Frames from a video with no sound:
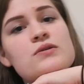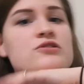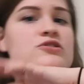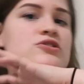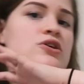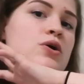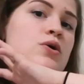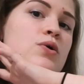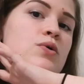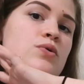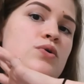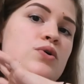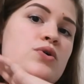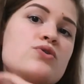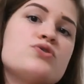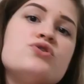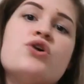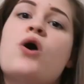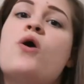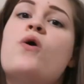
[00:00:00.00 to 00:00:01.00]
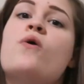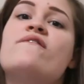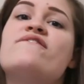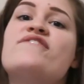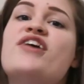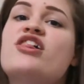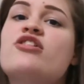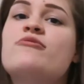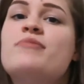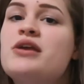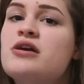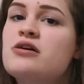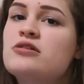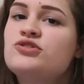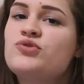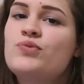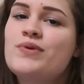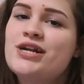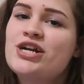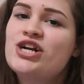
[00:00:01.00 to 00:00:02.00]
so go follow me on
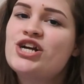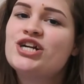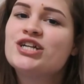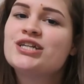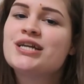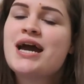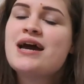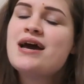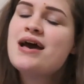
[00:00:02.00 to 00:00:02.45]
Twitter,